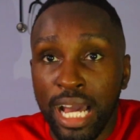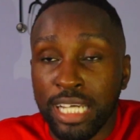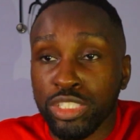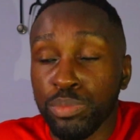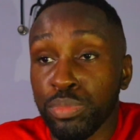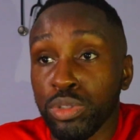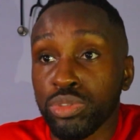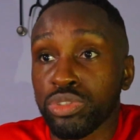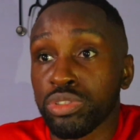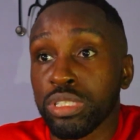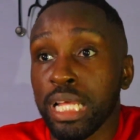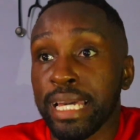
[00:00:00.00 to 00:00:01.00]
as
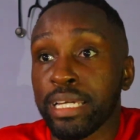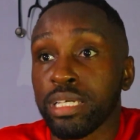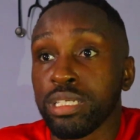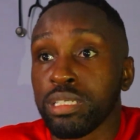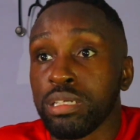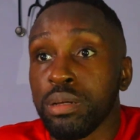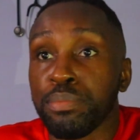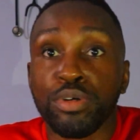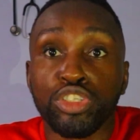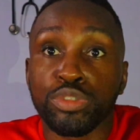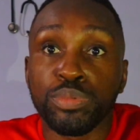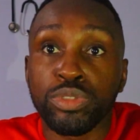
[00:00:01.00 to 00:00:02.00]
opposed to like
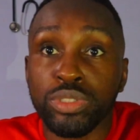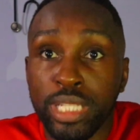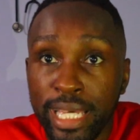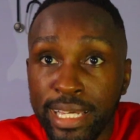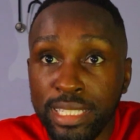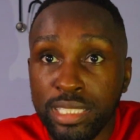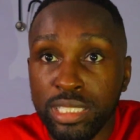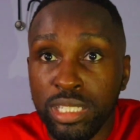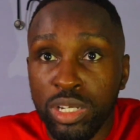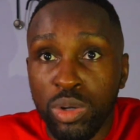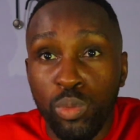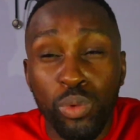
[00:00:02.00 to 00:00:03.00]
push pull legs
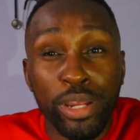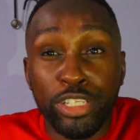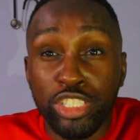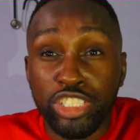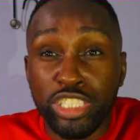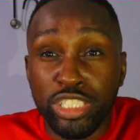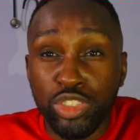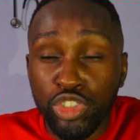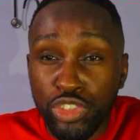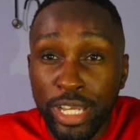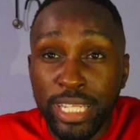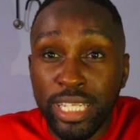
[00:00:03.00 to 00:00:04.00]
where you're still
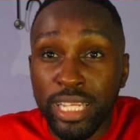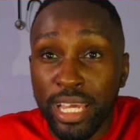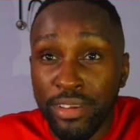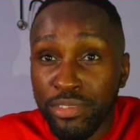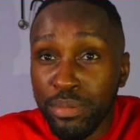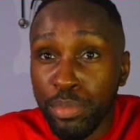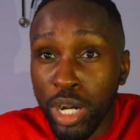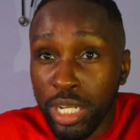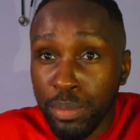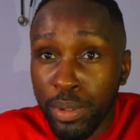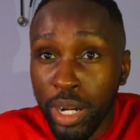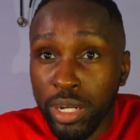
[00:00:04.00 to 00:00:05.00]
training every
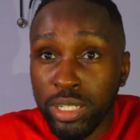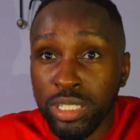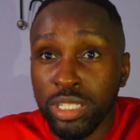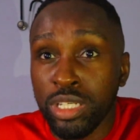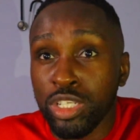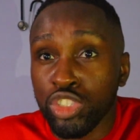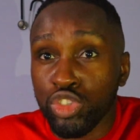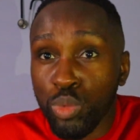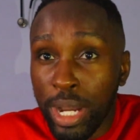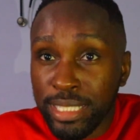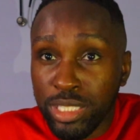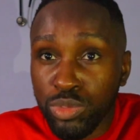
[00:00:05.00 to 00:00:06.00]
body part
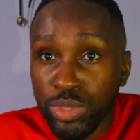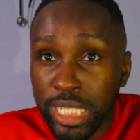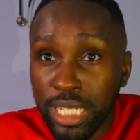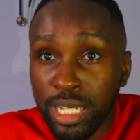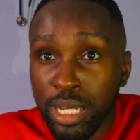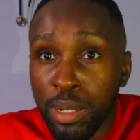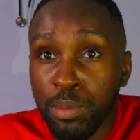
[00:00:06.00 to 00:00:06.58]
twice a week,